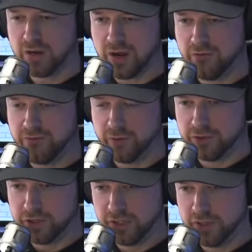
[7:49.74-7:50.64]
it out
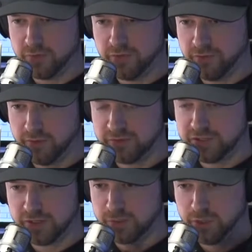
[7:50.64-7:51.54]
first a year before,
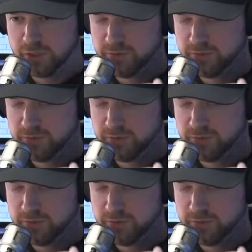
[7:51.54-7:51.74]
6 months